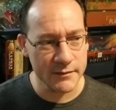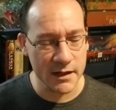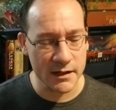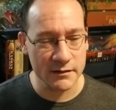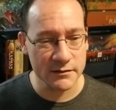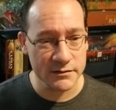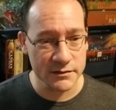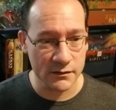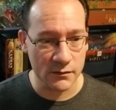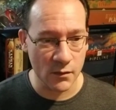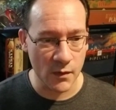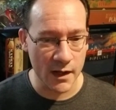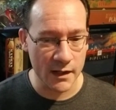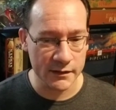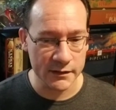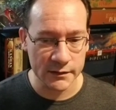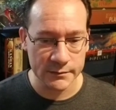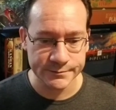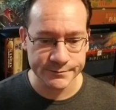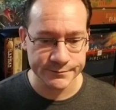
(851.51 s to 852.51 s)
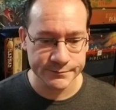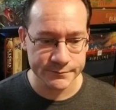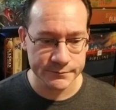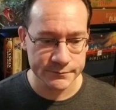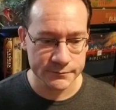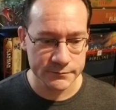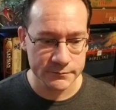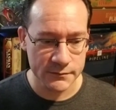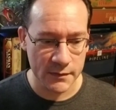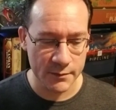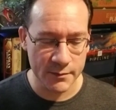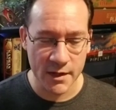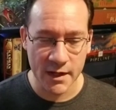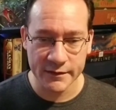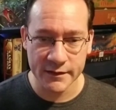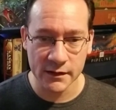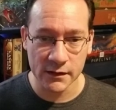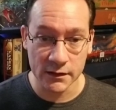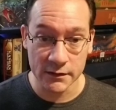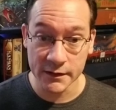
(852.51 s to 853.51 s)
No, it was a little while ago. Maybe
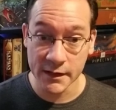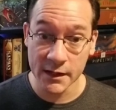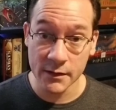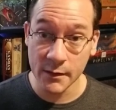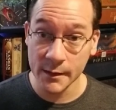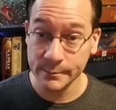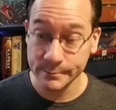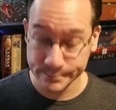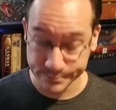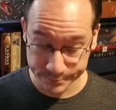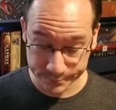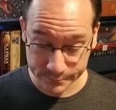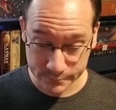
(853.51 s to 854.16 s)
not that long. Anyway,